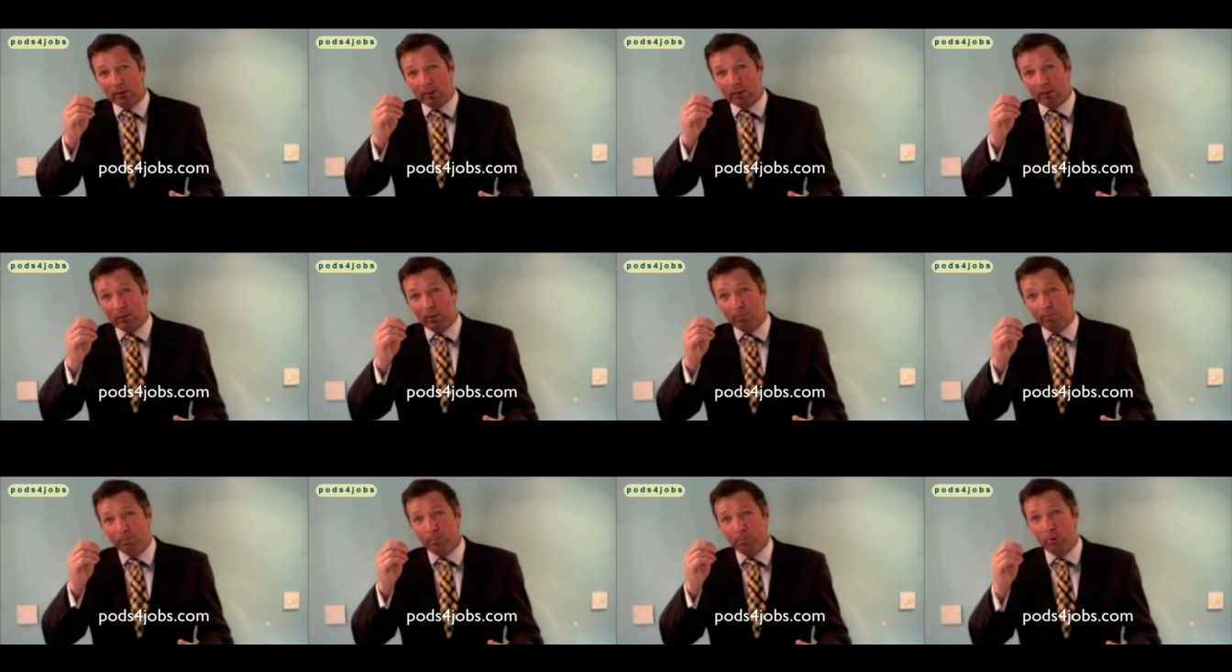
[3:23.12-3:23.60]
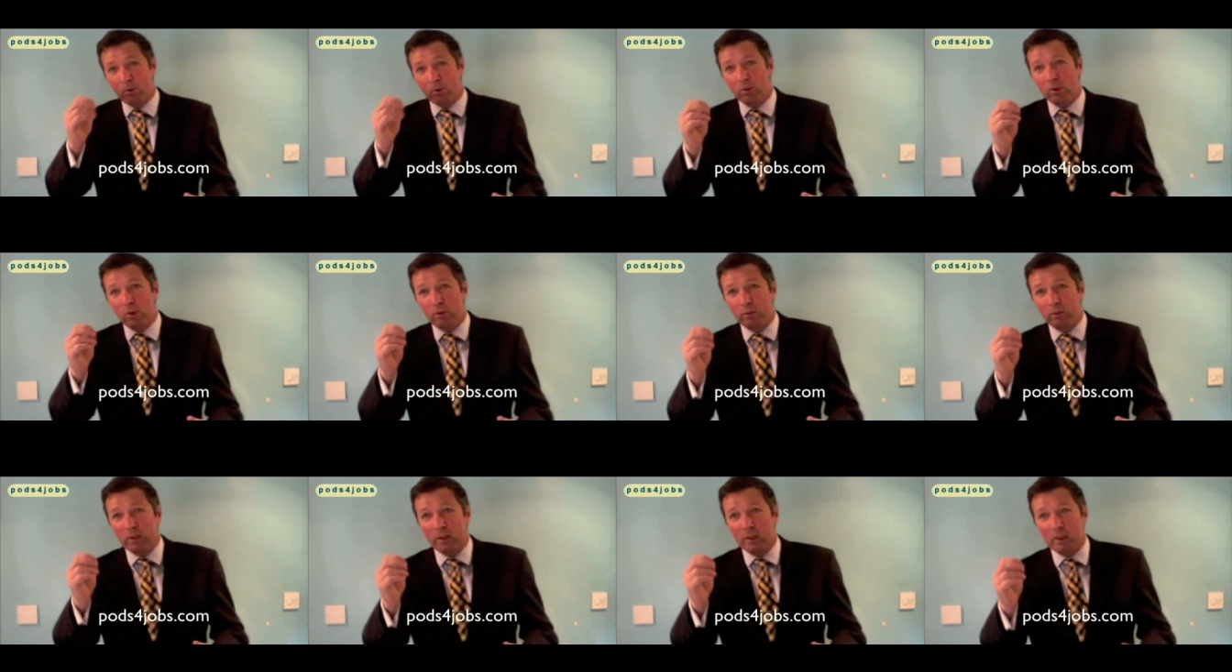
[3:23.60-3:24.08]
the beauty
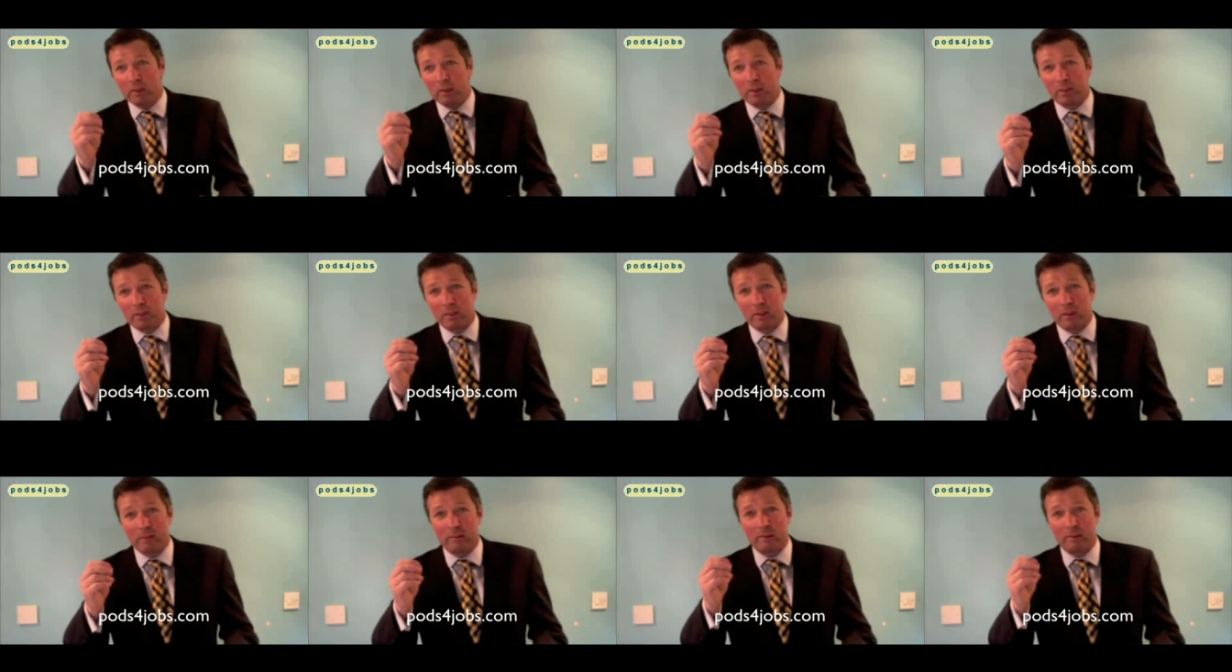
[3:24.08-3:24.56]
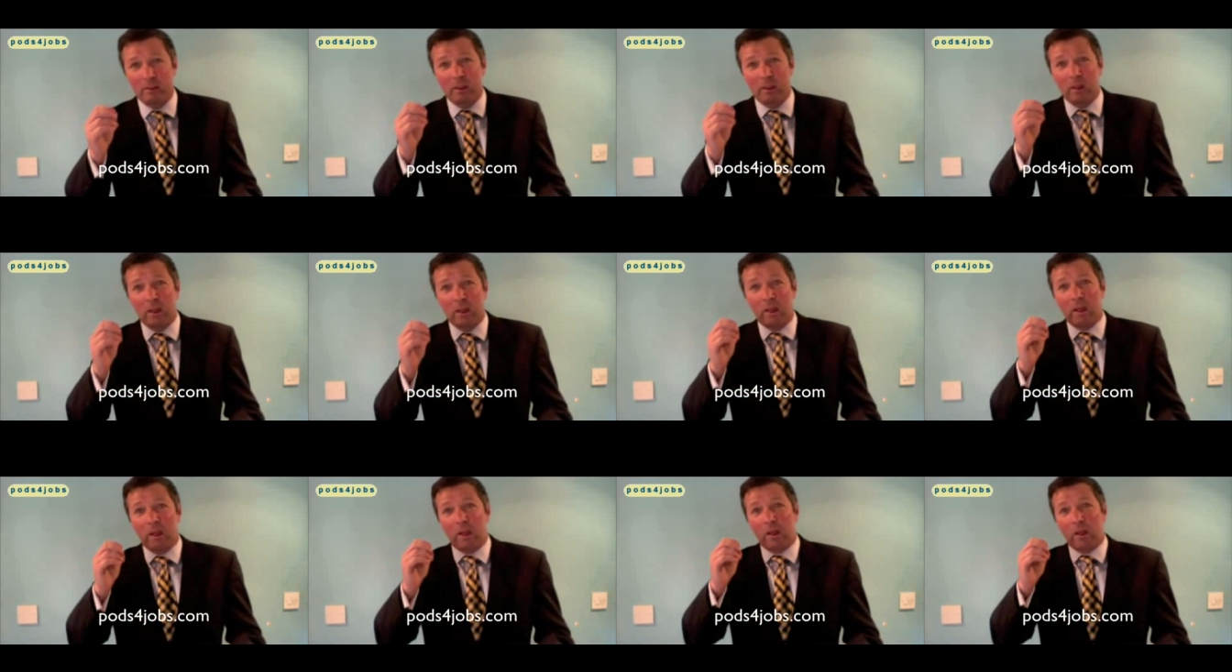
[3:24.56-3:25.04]
of it is that
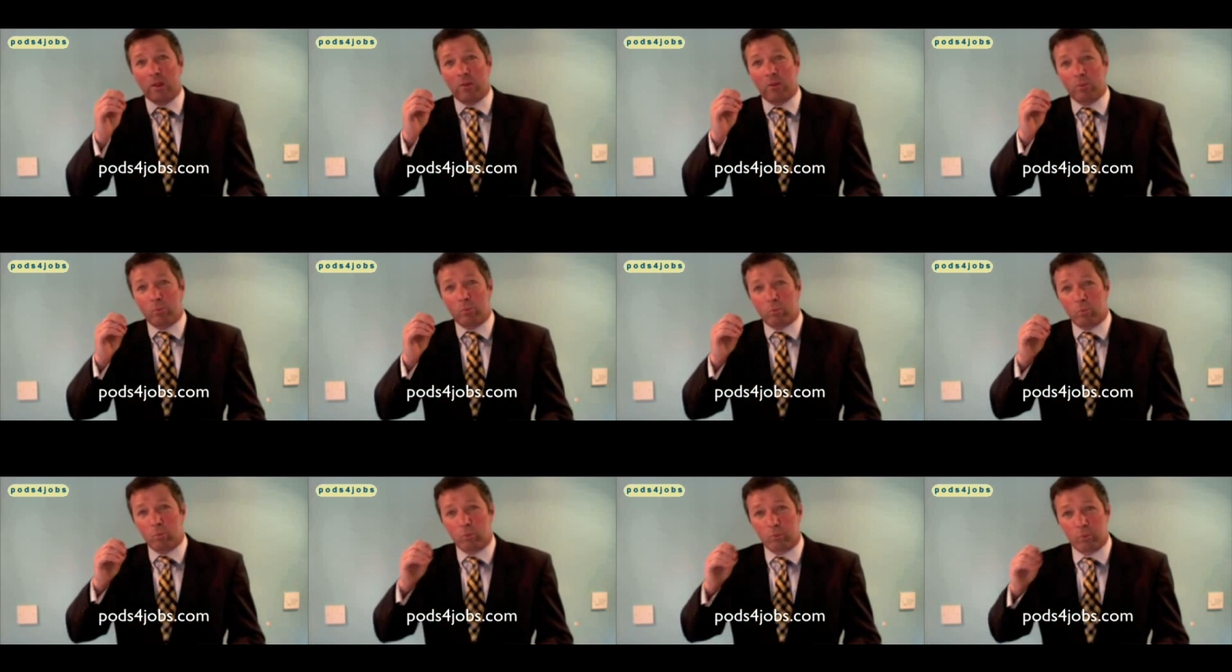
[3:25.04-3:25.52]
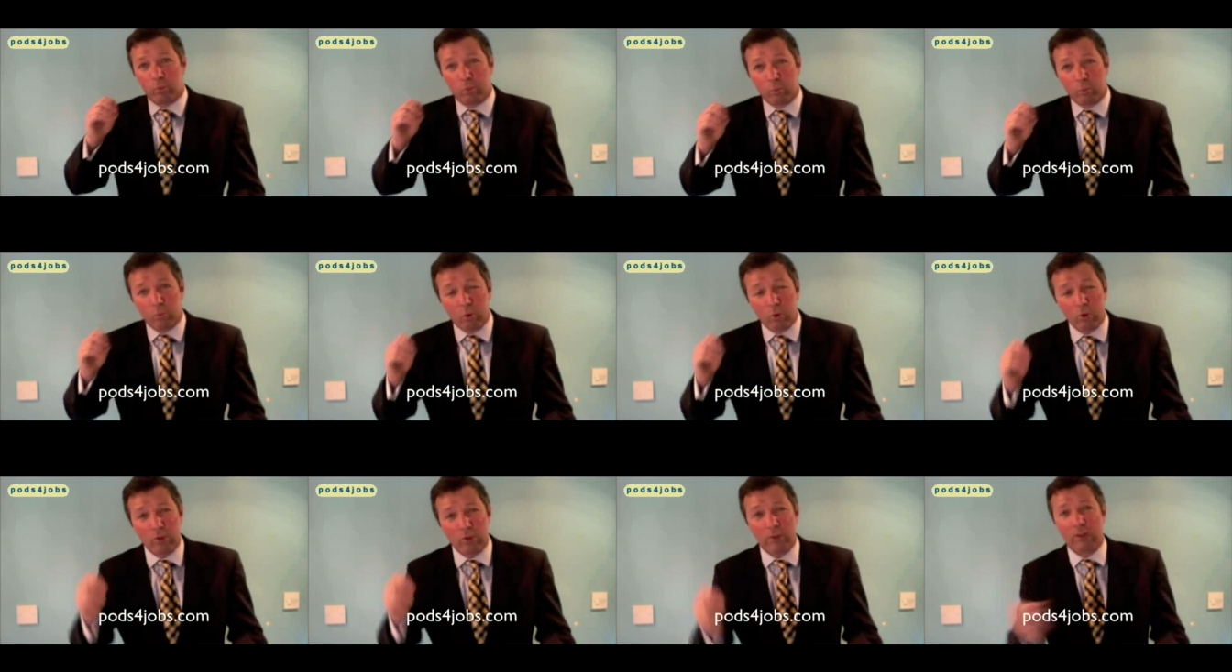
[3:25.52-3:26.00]

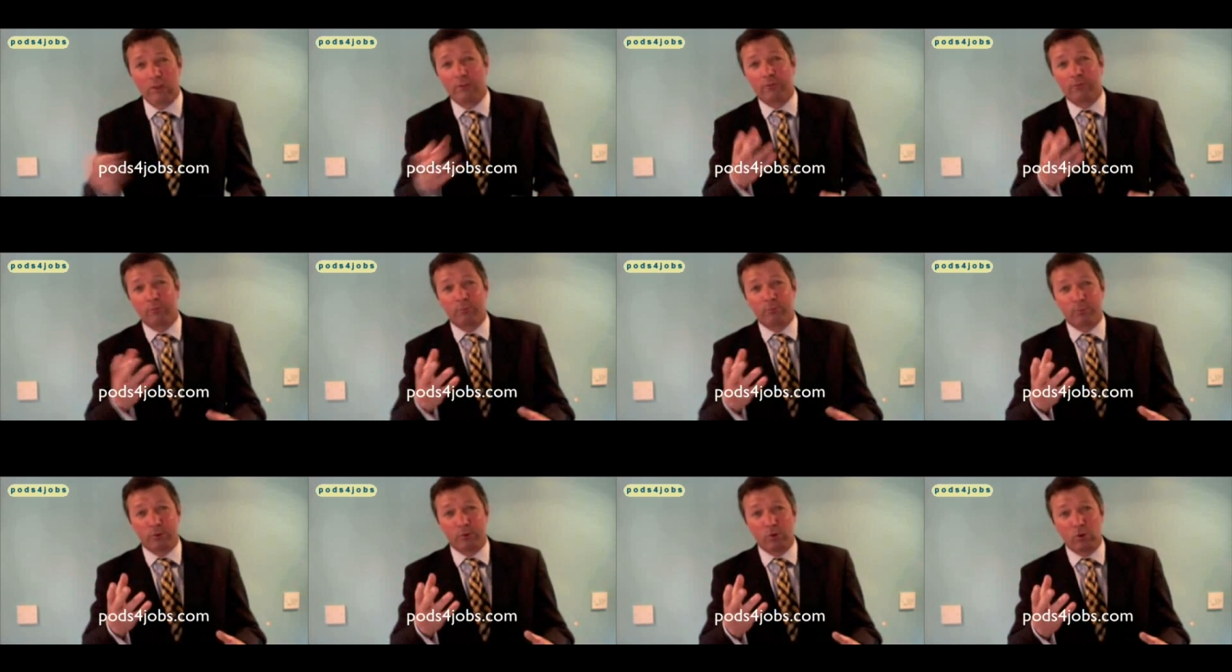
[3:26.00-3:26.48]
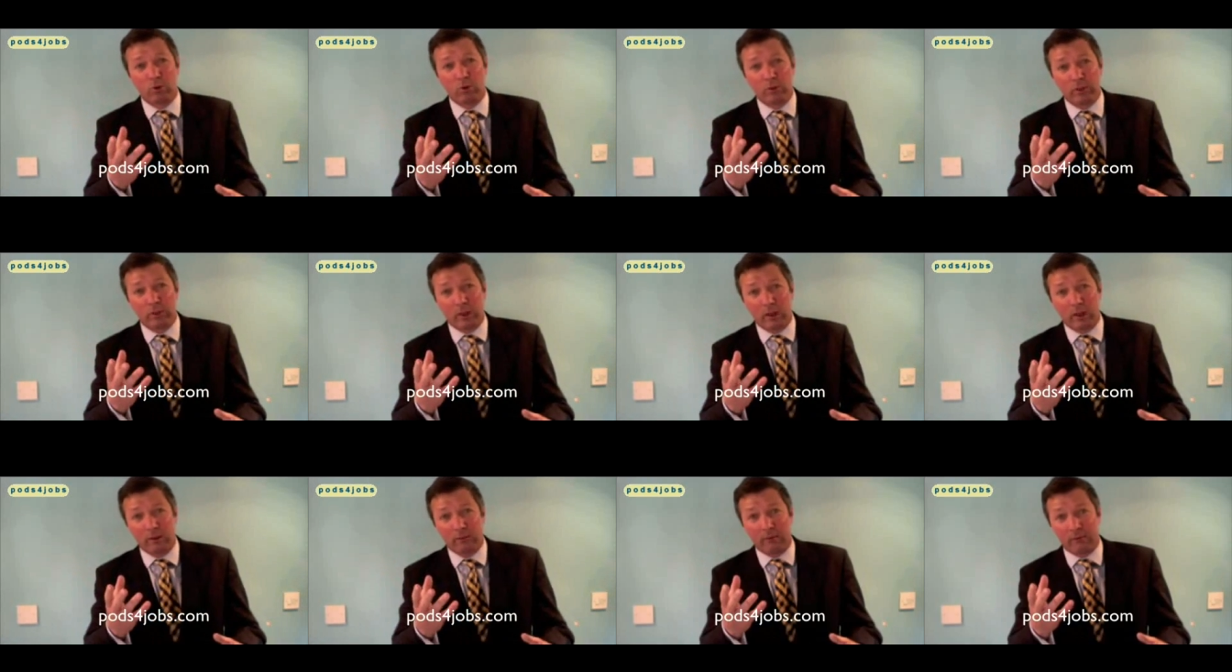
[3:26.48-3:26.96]
once they've produced
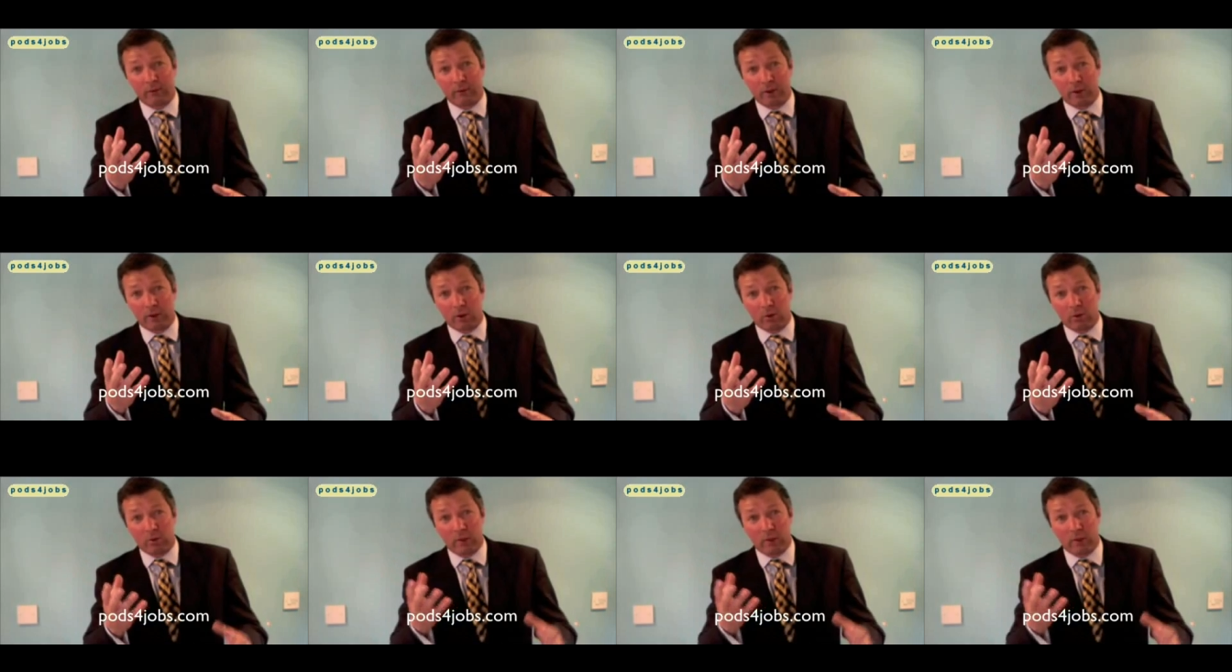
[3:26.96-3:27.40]
their videos,